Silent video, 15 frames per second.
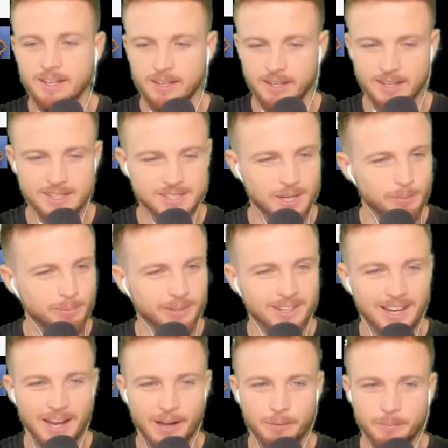is up and
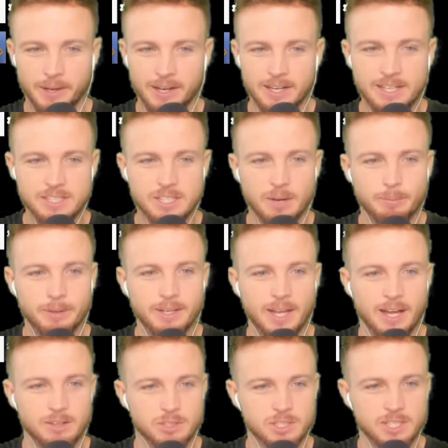down, man. He's up and
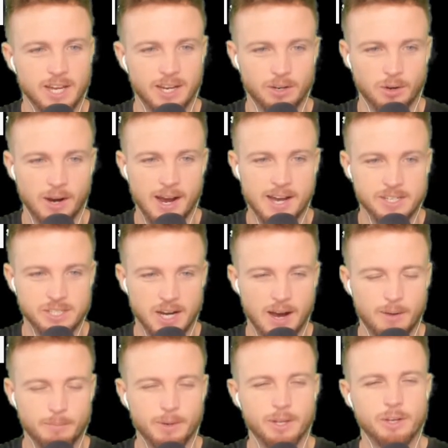down just like Crash.
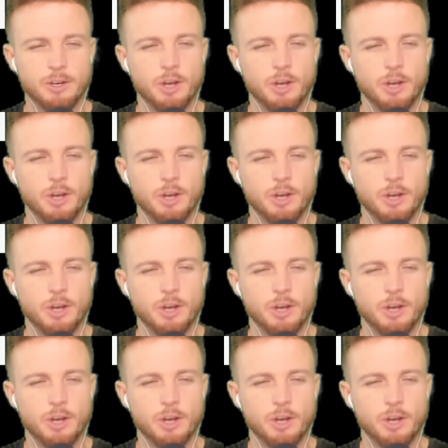I'm gonna